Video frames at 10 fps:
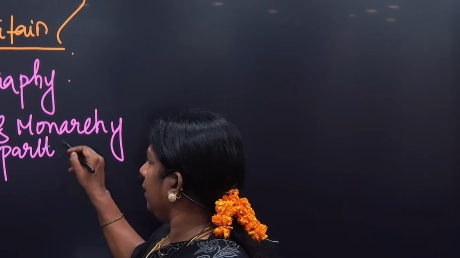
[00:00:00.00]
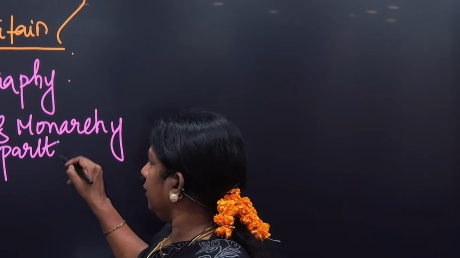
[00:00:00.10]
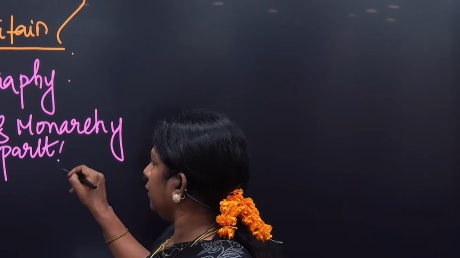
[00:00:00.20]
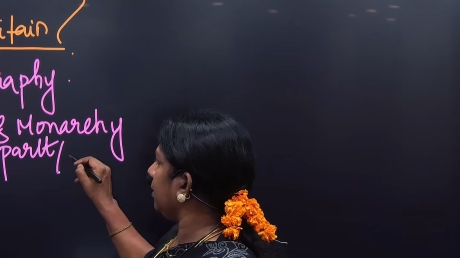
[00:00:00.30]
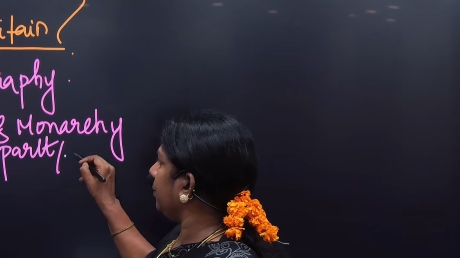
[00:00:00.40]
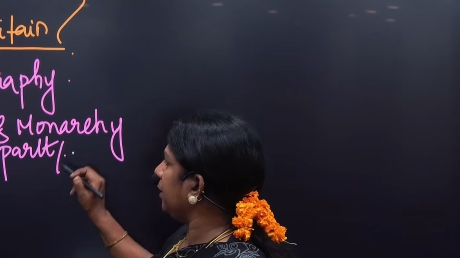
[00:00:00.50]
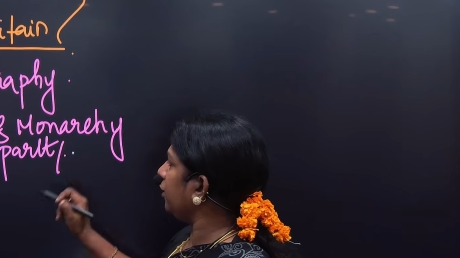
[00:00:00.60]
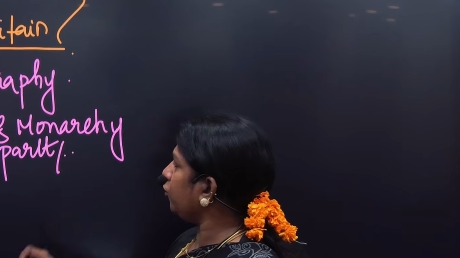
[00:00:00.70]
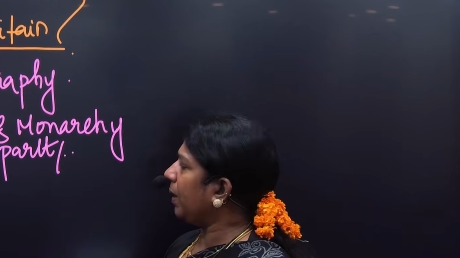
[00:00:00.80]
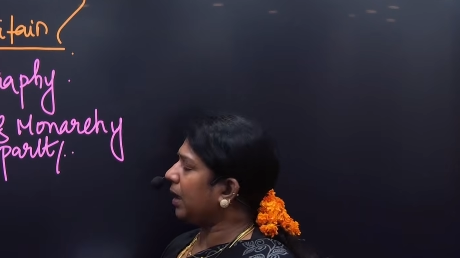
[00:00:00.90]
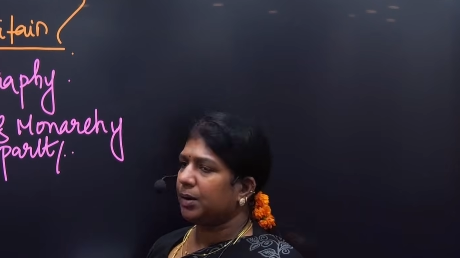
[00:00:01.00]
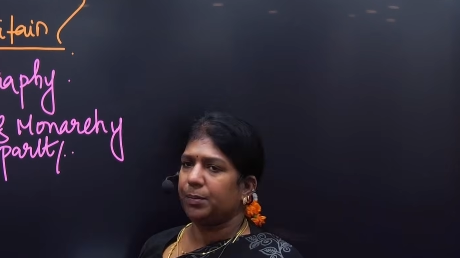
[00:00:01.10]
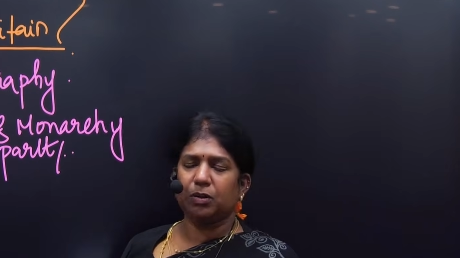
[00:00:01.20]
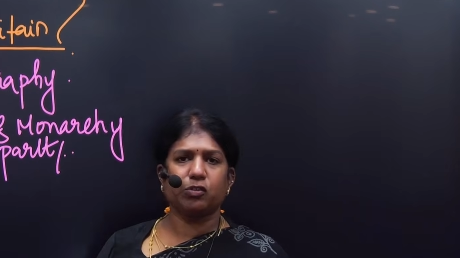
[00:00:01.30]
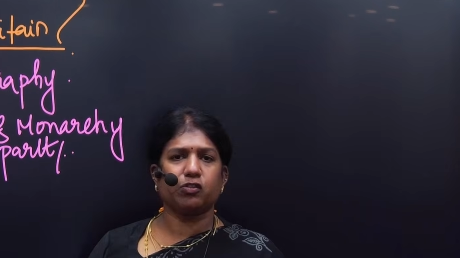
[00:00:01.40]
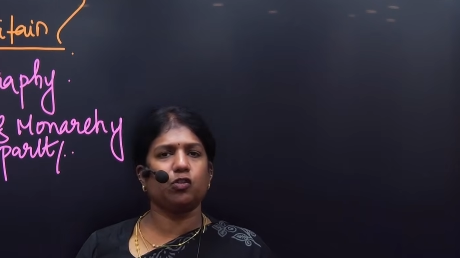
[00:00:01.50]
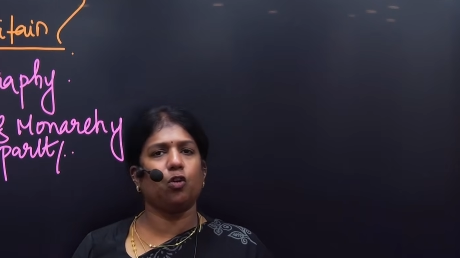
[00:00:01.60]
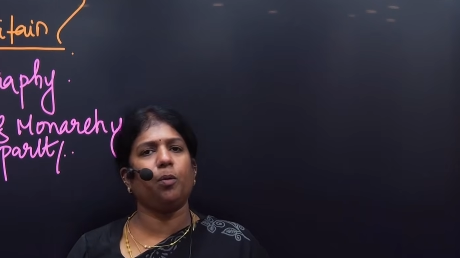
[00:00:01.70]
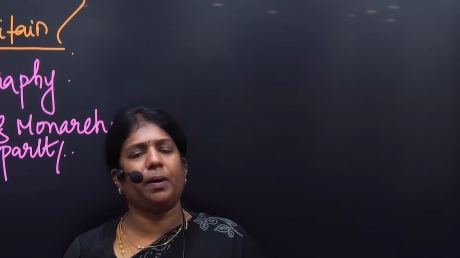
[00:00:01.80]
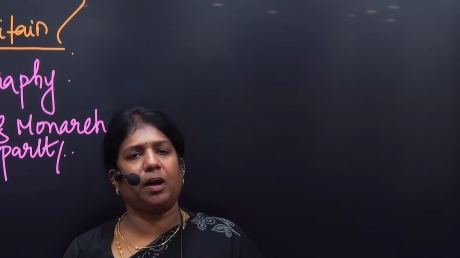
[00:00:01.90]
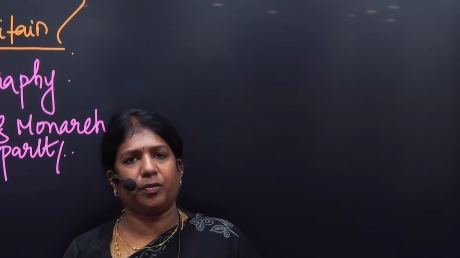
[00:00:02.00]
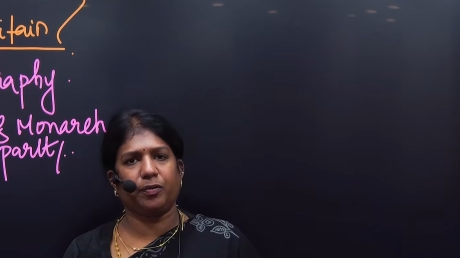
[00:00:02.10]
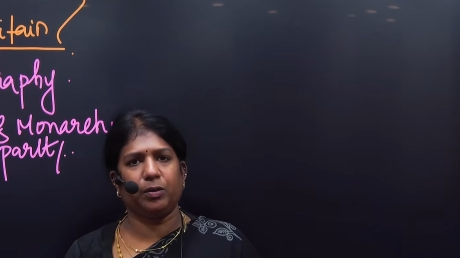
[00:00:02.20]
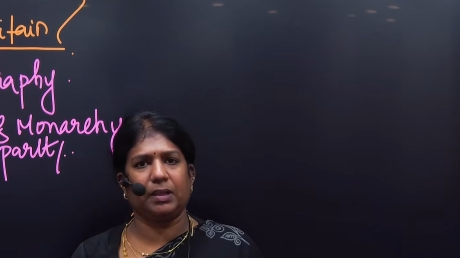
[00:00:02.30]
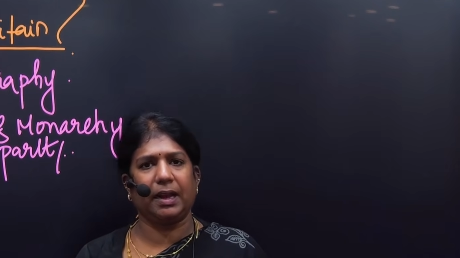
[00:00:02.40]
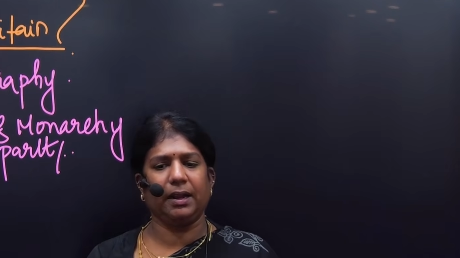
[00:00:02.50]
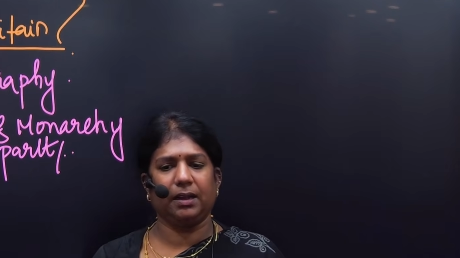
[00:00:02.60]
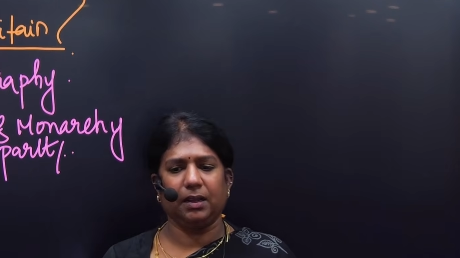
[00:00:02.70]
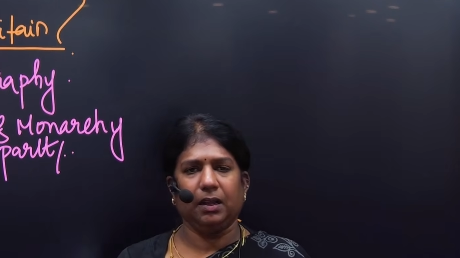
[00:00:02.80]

See, the British Parliament was so powerful that